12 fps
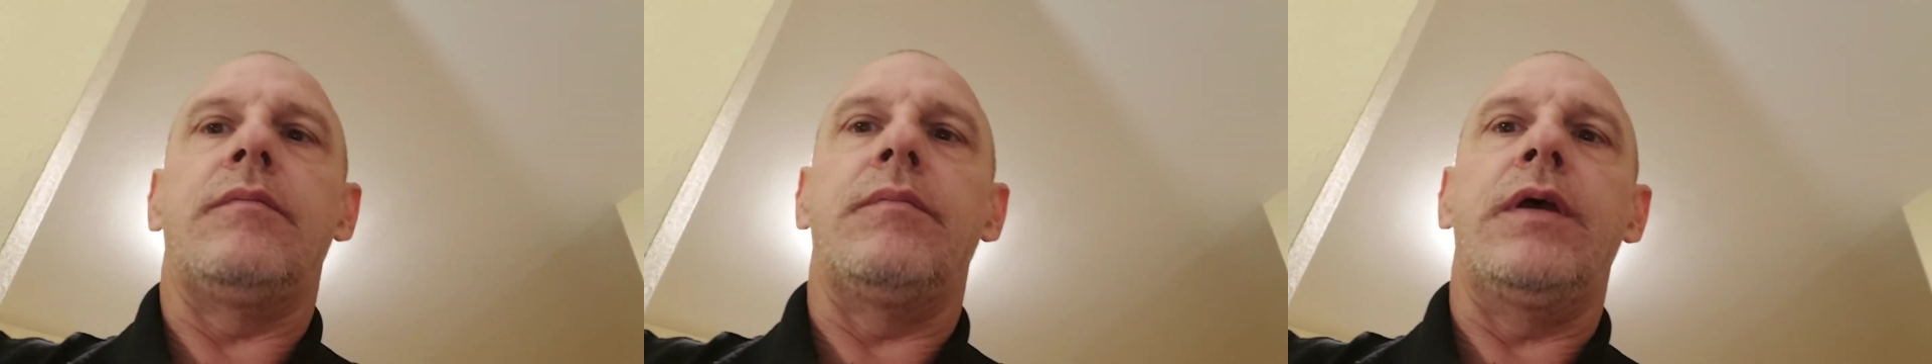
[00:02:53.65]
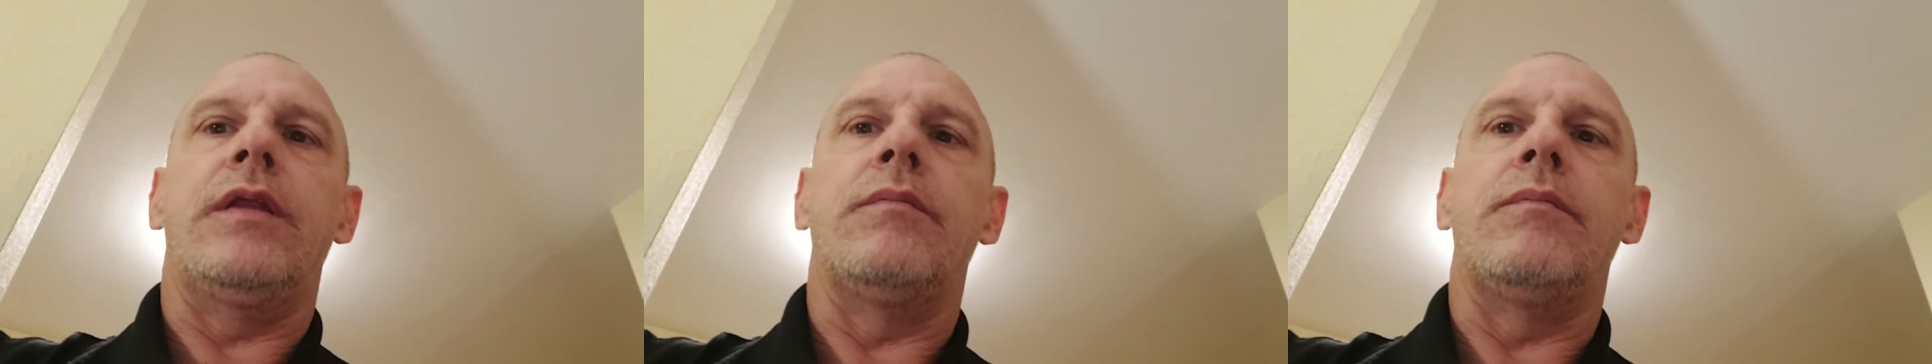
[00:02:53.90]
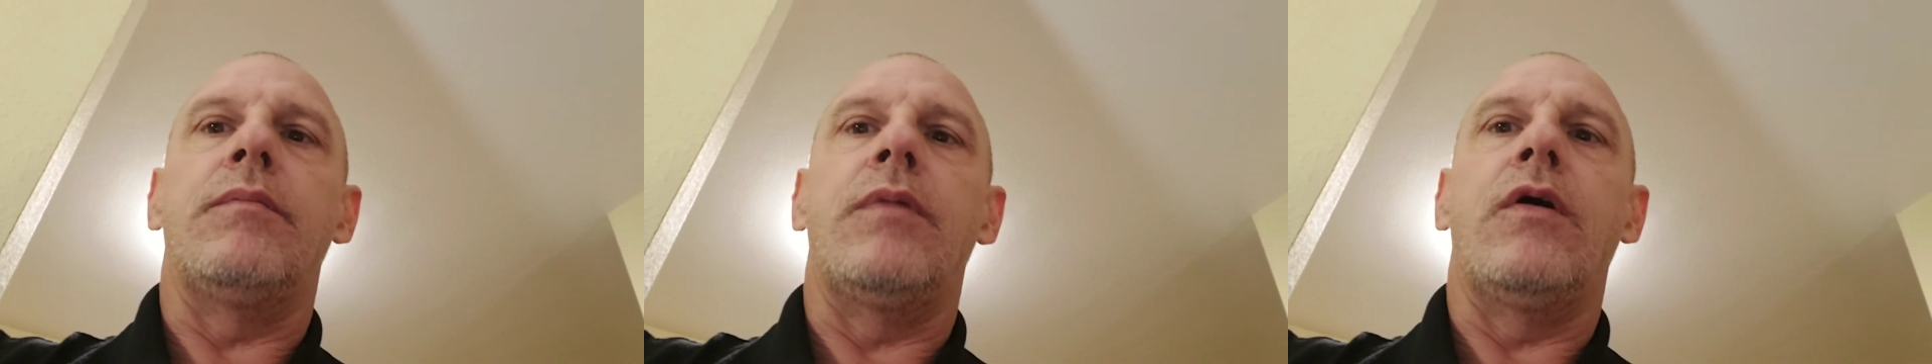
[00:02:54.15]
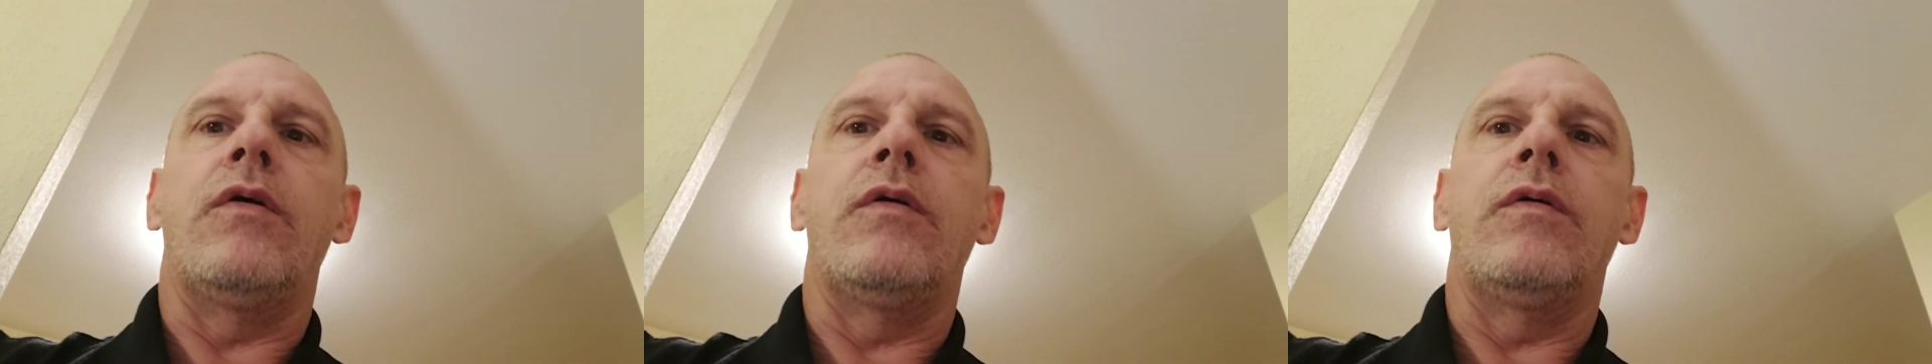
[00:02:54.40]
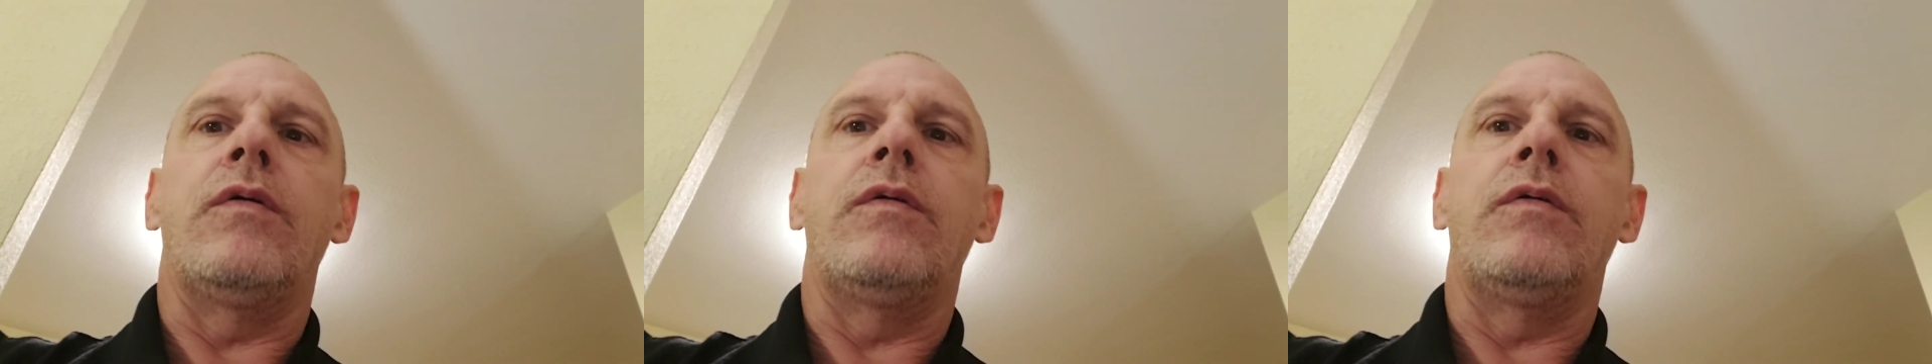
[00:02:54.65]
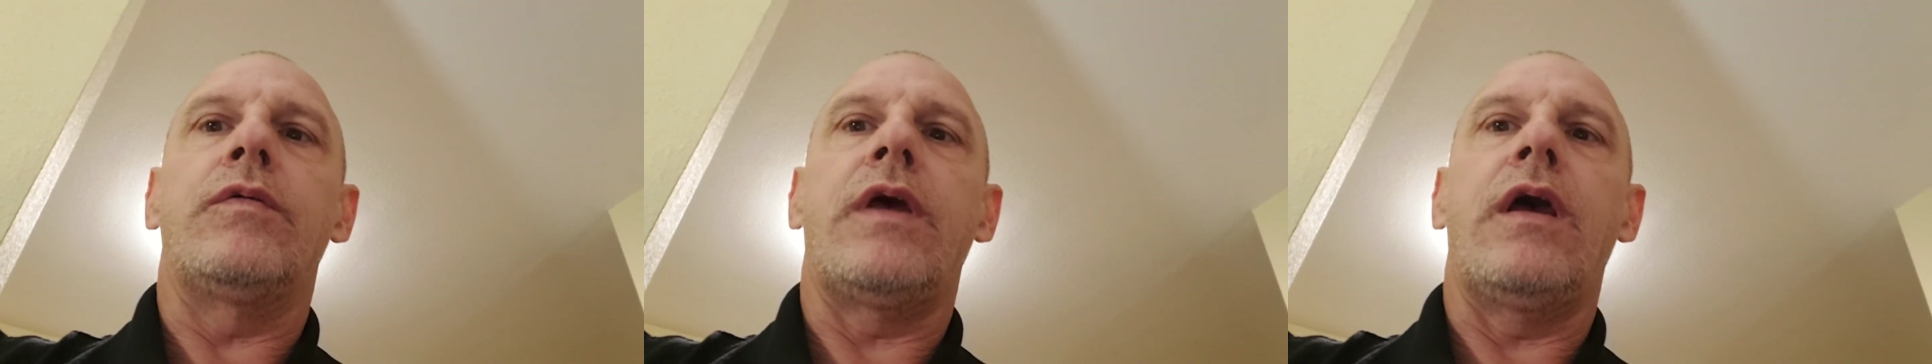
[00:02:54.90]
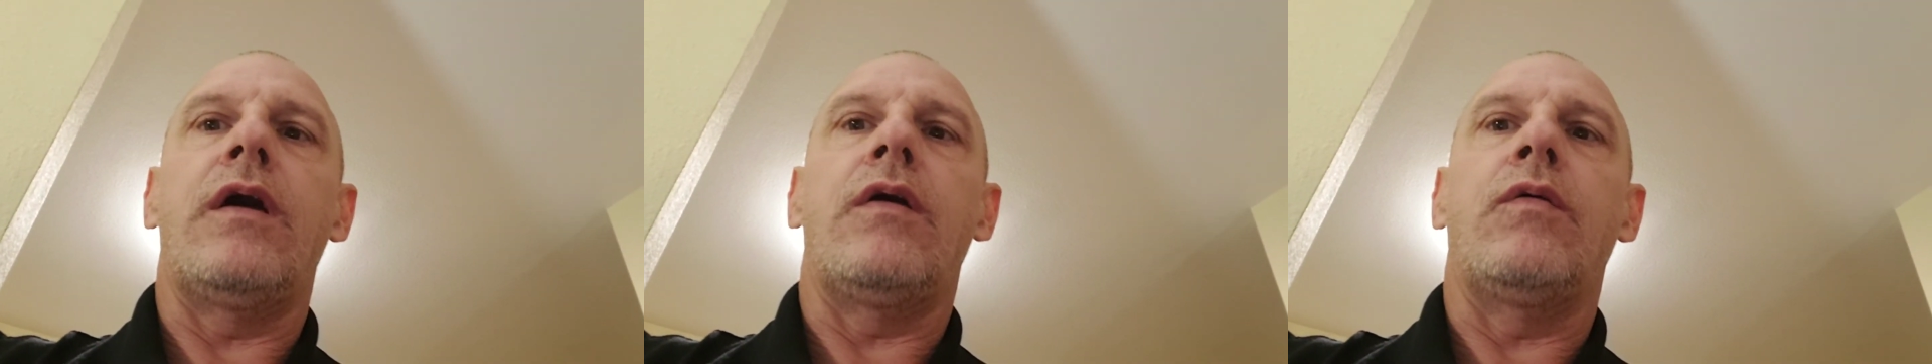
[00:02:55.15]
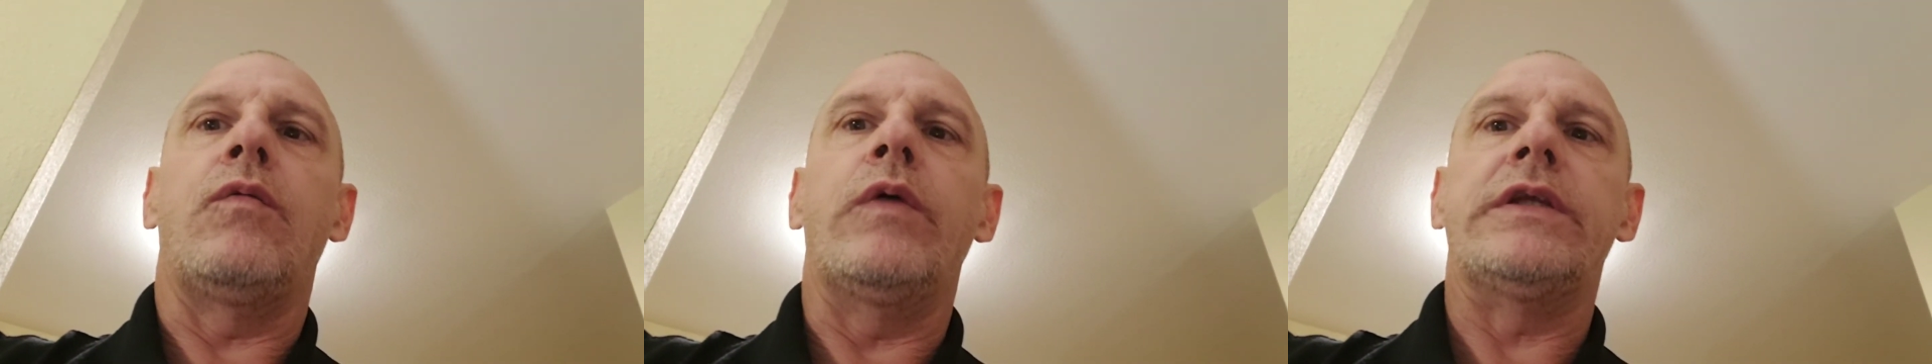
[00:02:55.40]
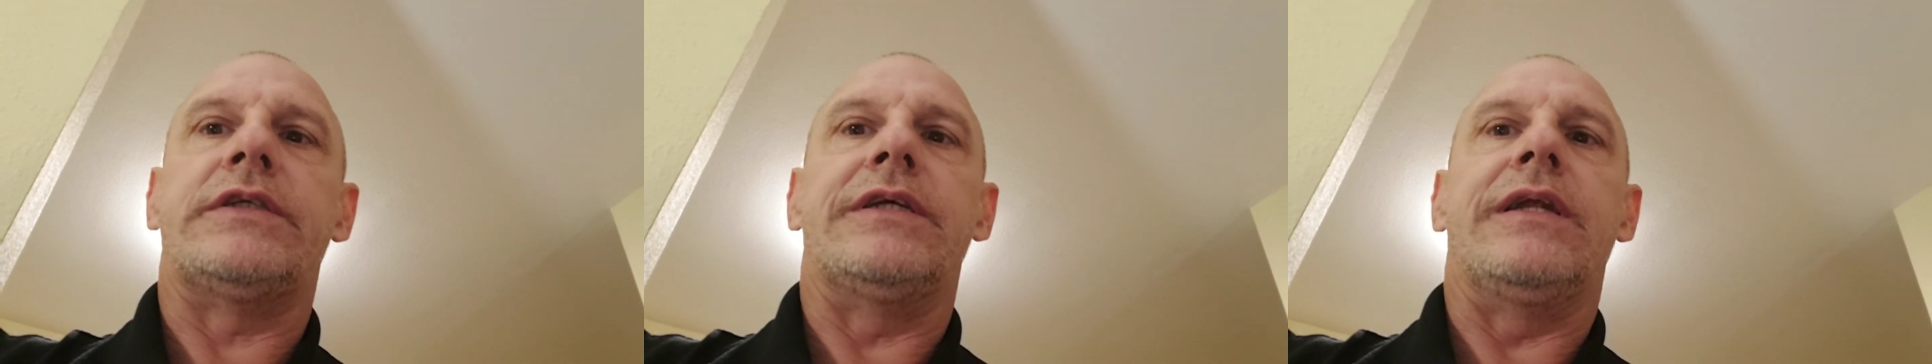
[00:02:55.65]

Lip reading: Be in the motel Wednesday